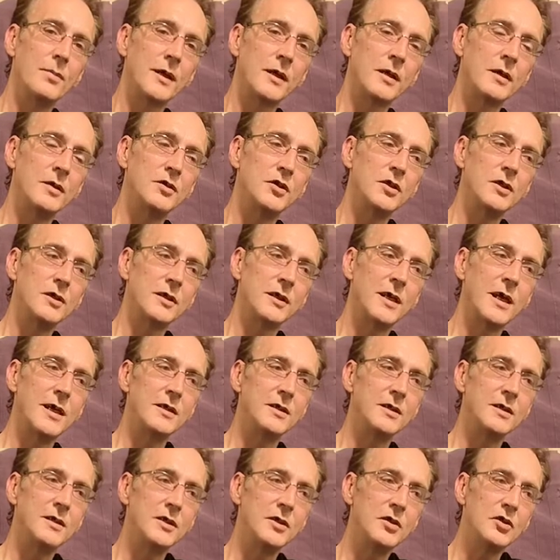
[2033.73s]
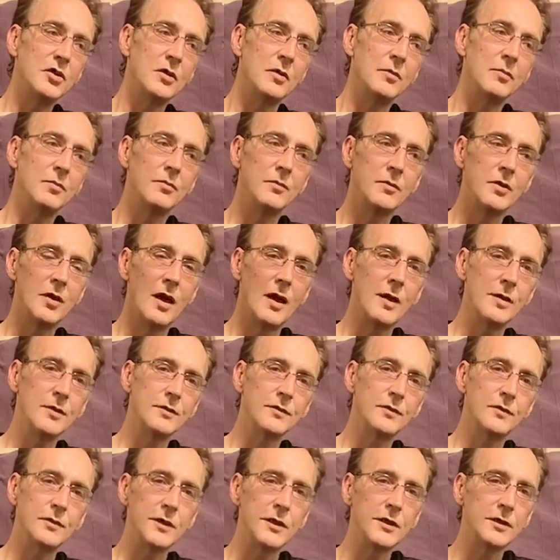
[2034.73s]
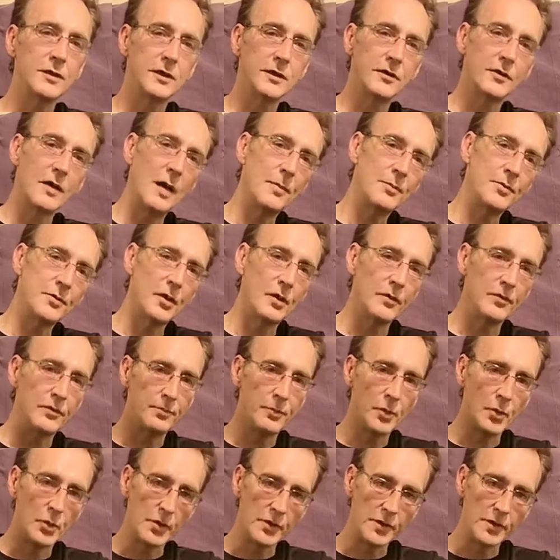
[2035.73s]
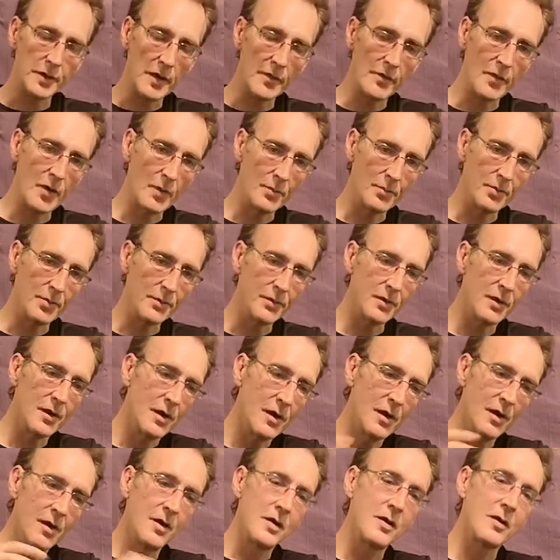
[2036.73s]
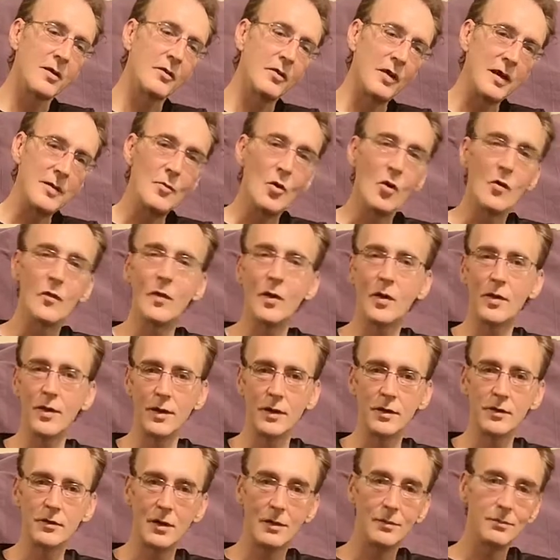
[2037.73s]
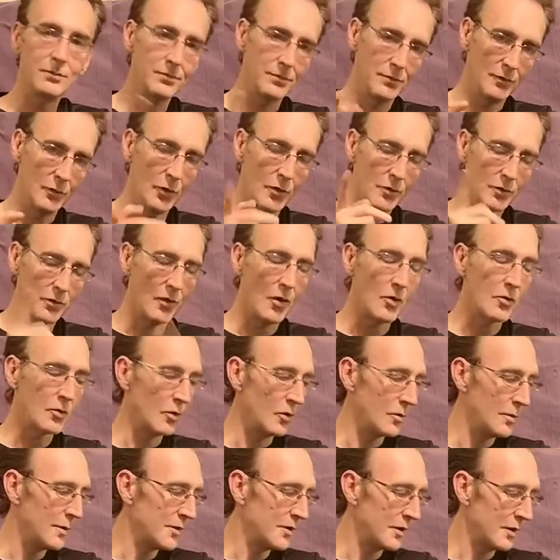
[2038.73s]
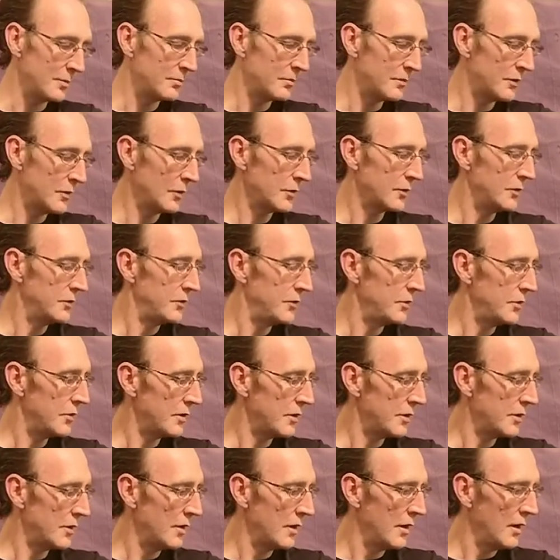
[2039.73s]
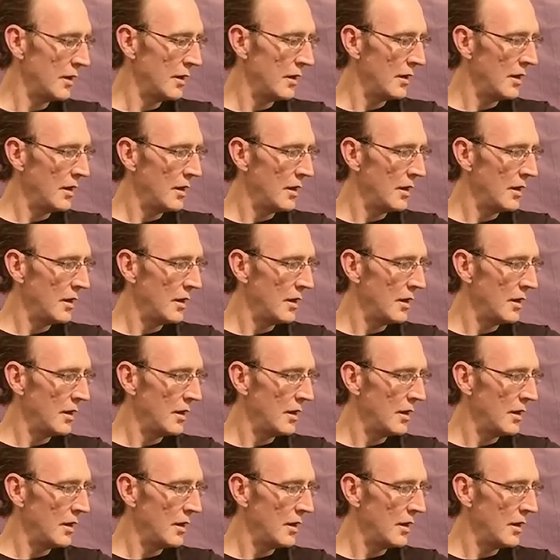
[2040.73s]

because you kind of need your hands free to grab stuff, pull yourself up and climb over things. Loch Lomond, I'm talking to you here.